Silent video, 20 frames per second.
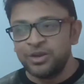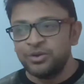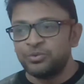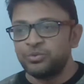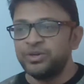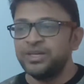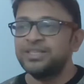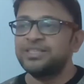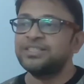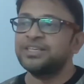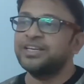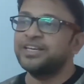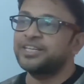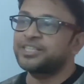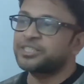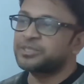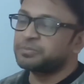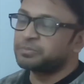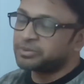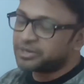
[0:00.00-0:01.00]
which
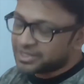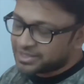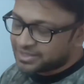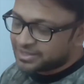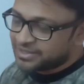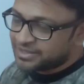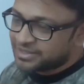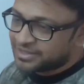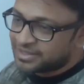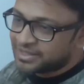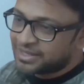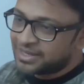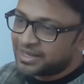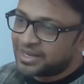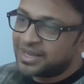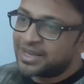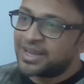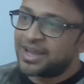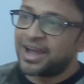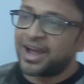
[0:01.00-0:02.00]
expresses
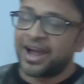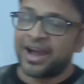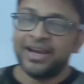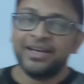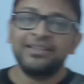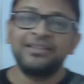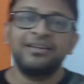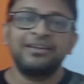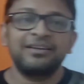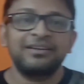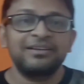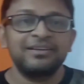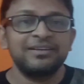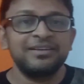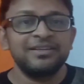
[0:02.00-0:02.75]
either